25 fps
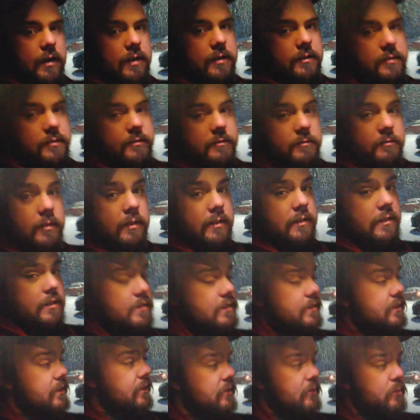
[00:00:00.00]
Yeah,
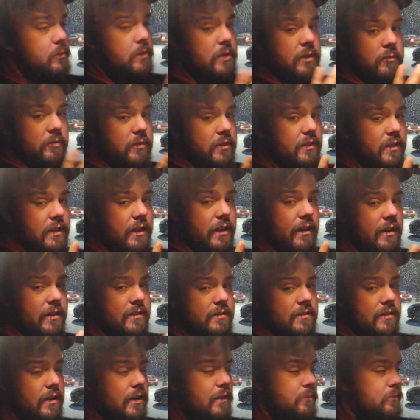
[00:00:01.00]
well, this is going to be a
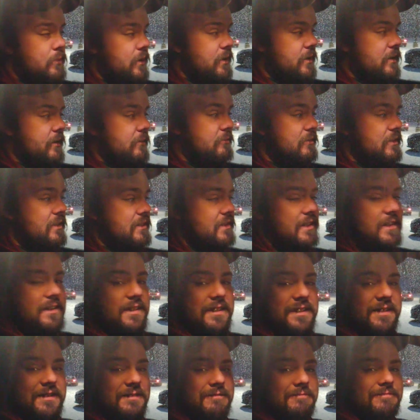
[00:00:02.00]
really hot topic. I'm
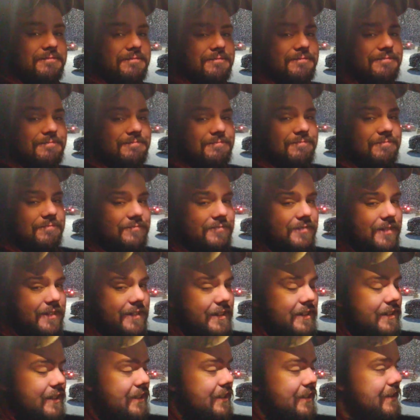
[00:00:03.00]
going to tell you,
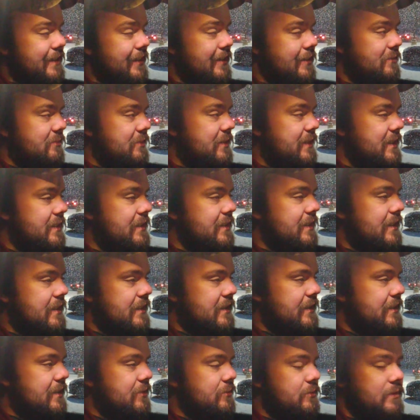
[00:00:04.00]
it's going
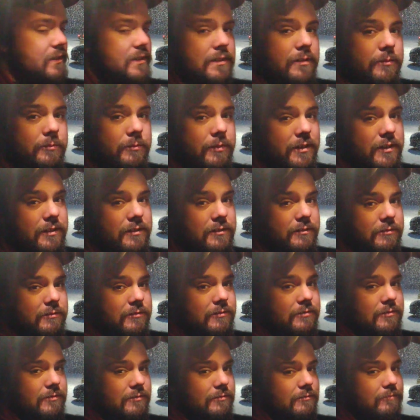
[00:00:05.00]
to be some
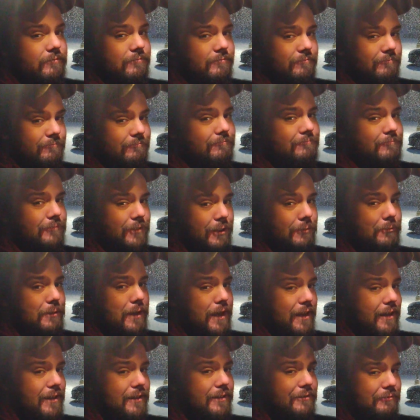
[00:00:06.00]

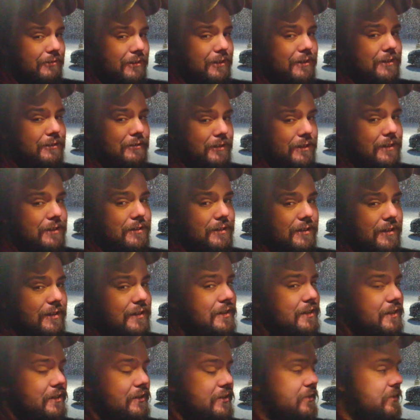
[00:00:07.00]
really
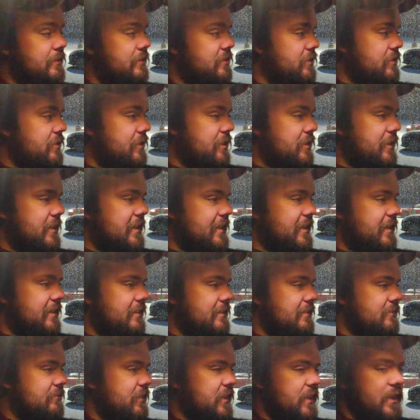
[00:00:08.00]
good
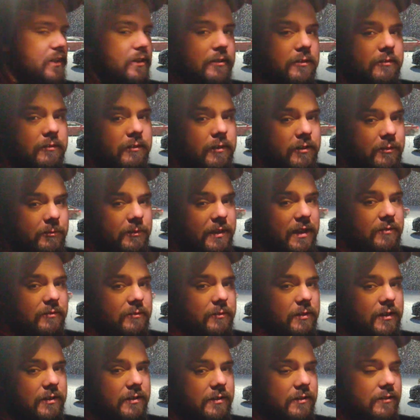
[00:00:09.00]
video on
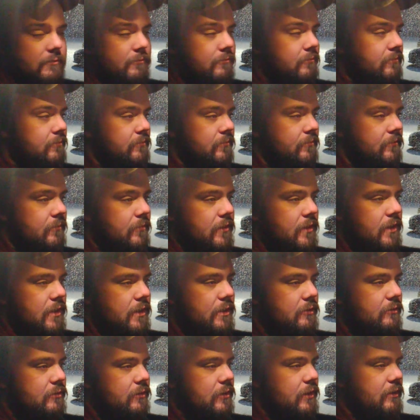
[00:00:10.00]
Mad
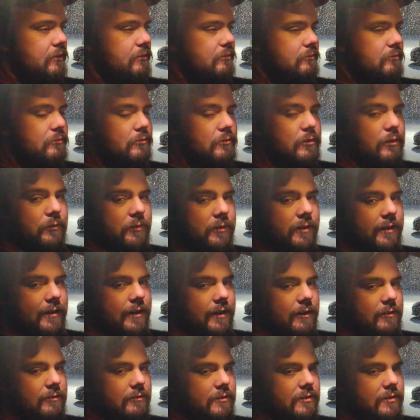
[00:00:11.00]
Vermonter. We'll
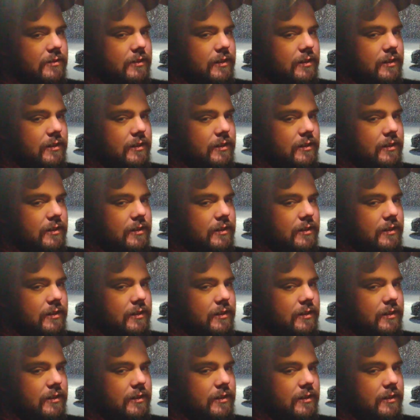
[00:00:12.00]
figure